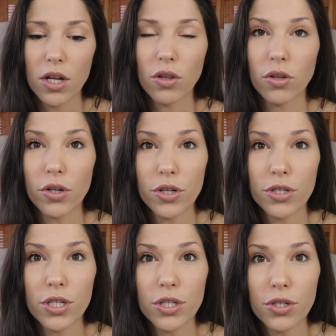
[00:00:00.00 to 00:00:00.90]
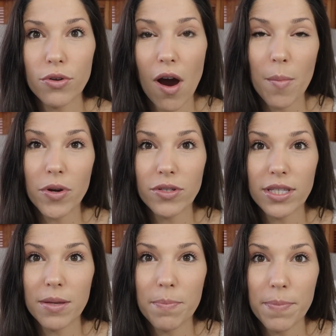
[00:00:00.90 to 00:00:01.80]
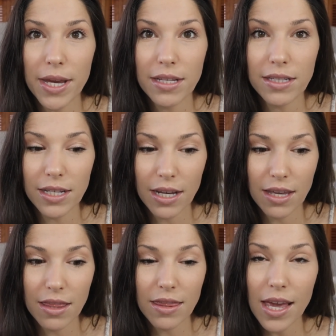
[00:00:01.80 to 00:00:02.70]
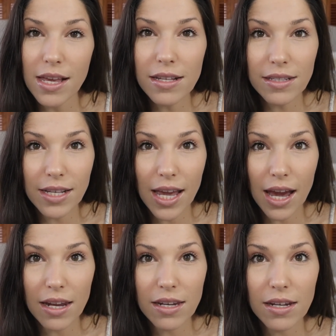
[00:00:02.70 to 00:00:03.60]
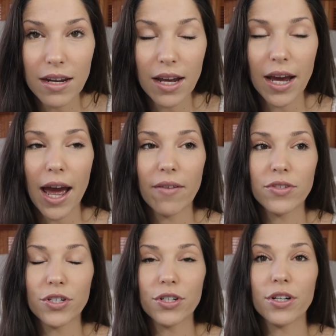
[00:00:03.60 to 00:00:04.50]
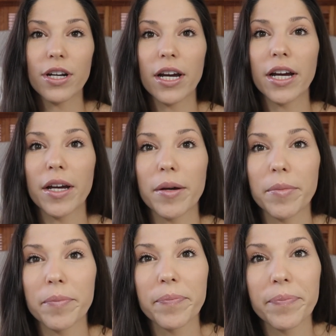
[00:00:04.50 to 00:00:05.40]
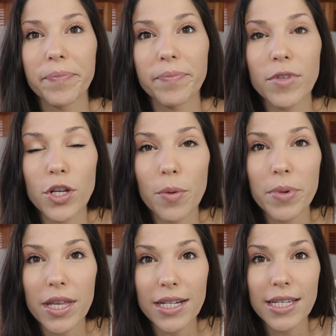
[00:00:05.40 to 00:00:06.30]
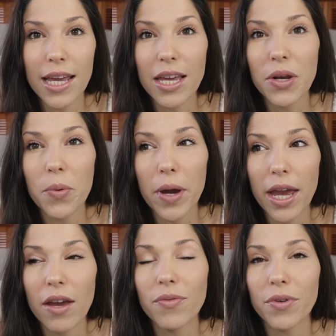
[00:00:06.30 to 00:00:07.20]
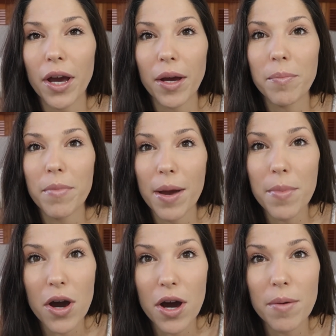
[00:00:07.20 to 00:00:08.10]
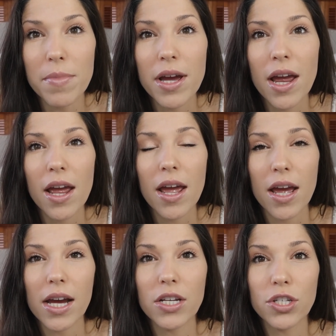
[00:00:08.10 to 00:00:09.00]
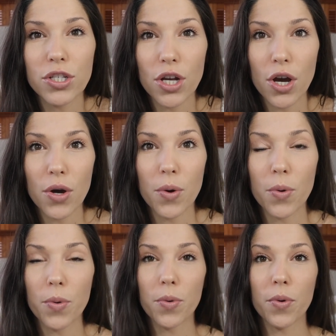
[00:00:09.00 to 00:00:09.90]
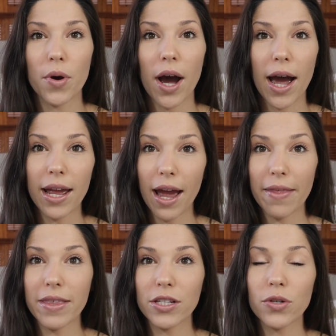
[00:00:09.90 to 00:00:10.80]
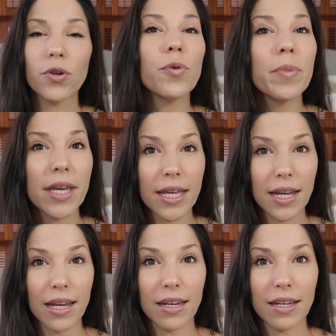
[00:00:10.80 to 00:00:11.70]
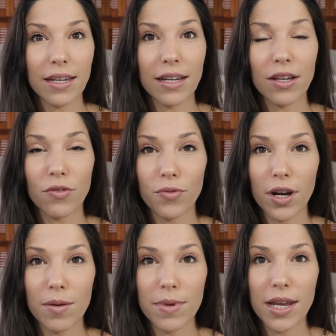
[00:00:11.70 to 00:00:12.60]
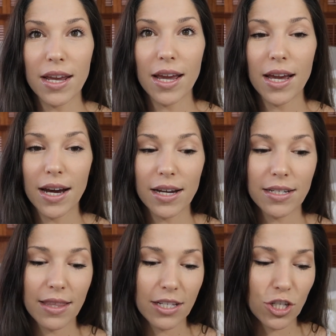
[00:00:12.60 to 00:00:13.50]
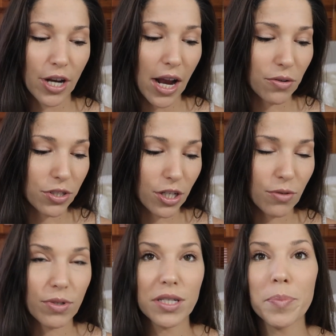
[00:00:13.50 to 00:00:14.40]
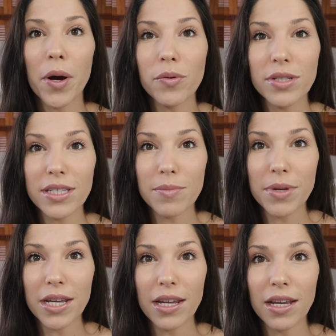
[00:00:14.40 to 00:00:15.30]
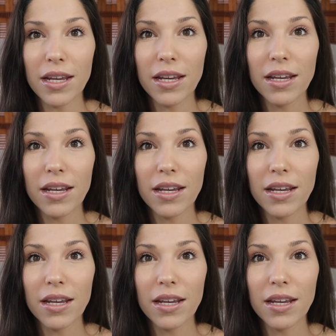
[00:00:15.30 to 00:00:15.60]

learn to do almost the basic things again after you know, being taken away from my mom. And so I had this whole beginning in front of me, and this childhood was supposed to be